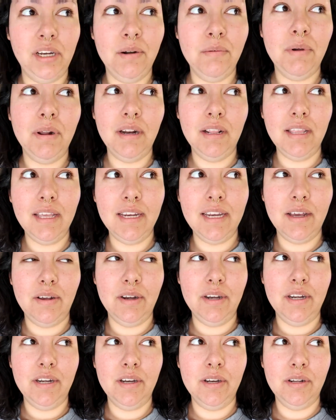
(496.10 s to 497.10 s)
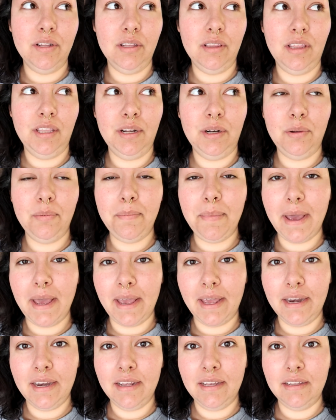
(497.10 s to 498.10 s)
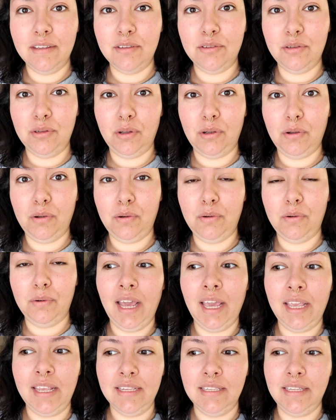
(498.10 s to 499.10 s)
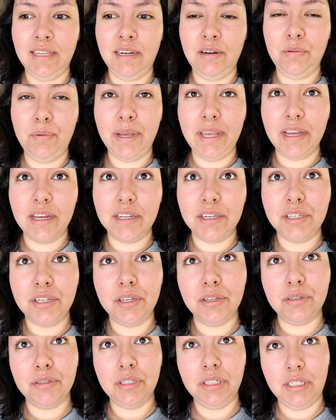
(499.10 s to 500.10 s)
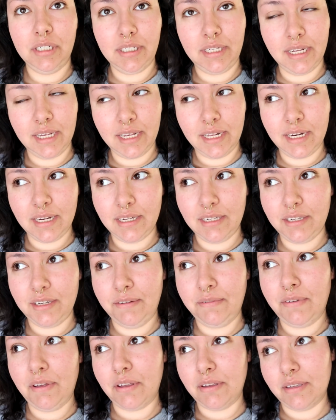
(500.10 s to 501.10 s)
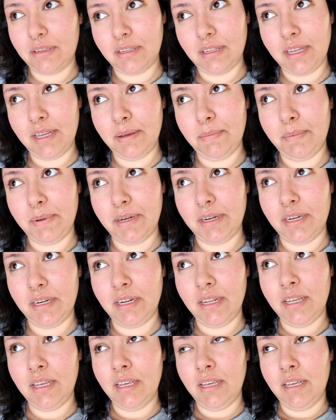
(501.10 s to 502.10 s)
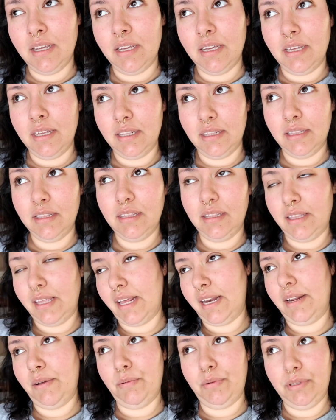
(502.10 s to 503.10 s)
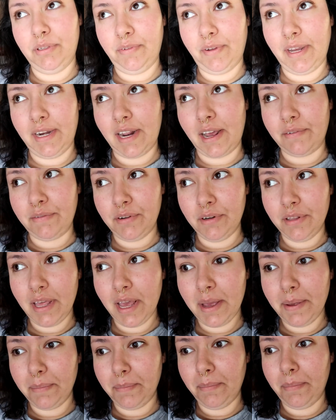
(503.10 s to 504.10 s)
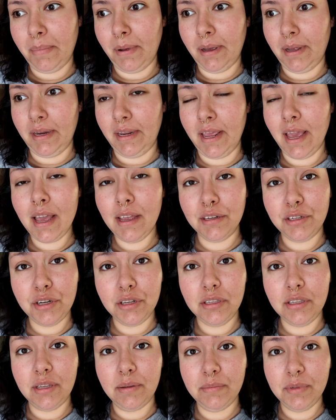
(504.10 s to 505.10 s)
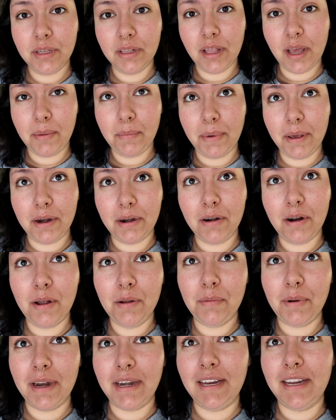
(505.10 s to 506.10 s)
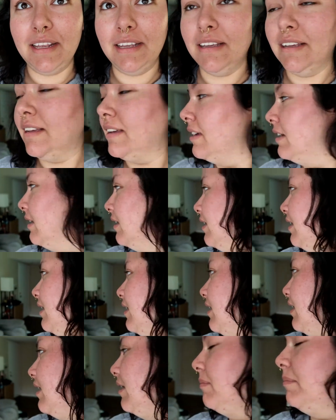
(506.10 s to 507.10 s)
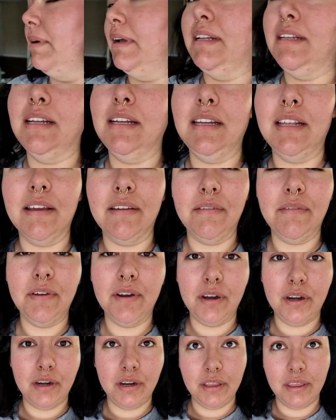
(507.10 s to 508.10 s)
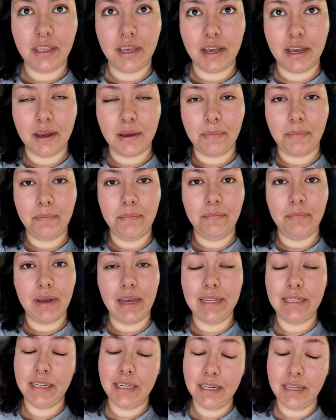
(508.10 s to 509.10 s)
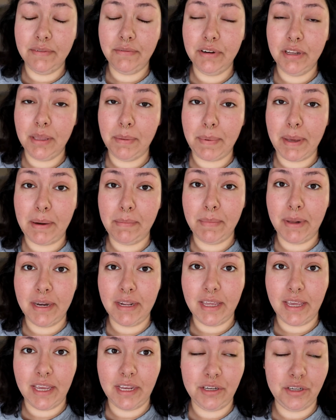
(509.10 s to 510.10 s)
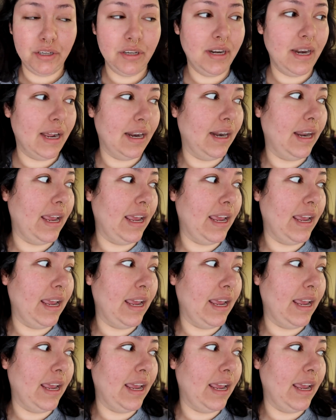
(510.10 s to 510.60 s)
didn't want to lay down in her little bed so I stayed awake until she did and she fell asleep and then it was fine after that but yeah she seems a lot better already um, I did give her the I did give her the pain medication at